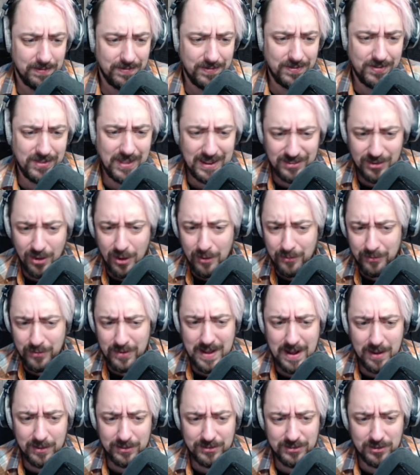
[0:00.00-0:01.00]
That's all for
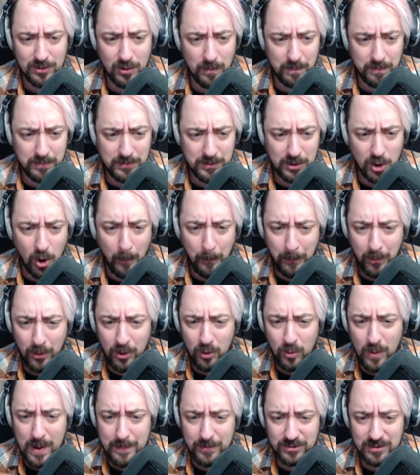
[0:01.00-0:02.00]
now, so go put it
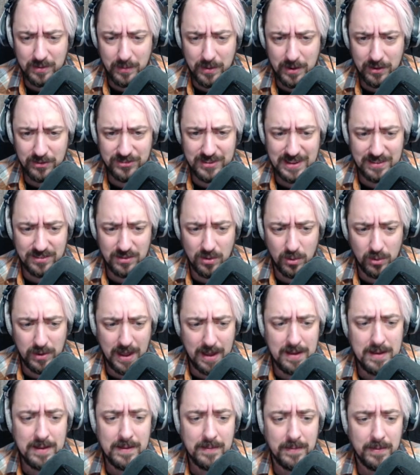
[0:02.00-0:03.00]
away where someone else sees it,
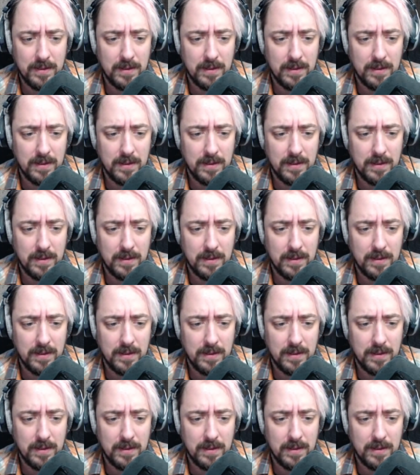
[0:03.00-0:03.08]
okay?